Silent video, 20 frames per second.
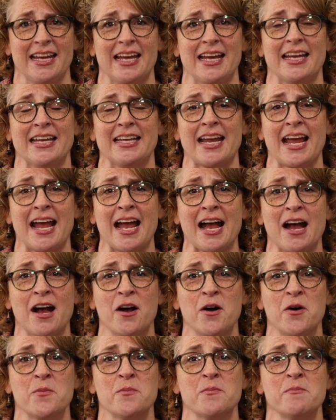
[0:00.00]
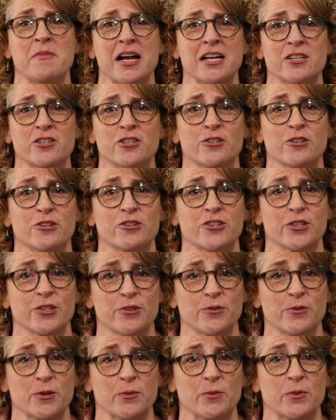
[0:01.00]
at how much your
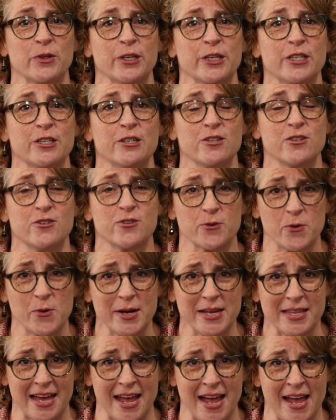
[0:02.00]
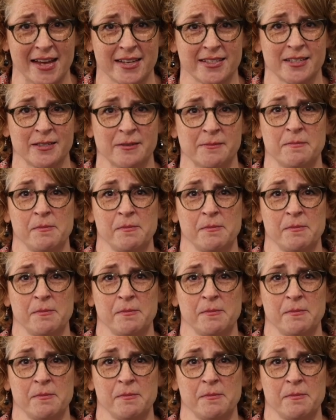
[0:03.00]
children will enjoy that.